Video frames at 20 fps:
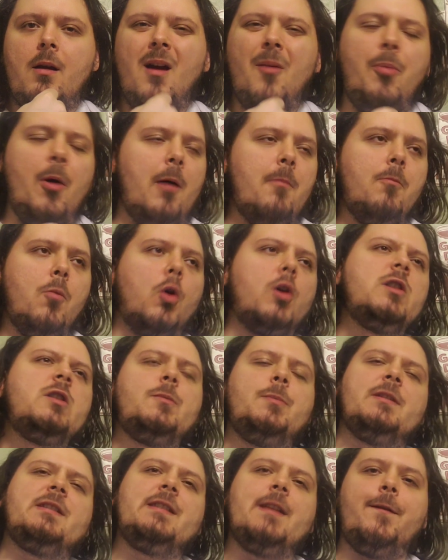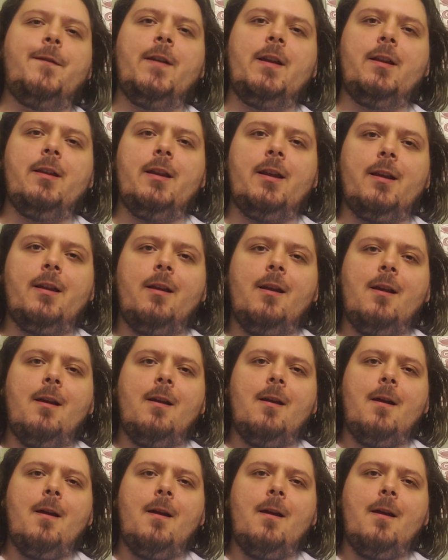but more specifically,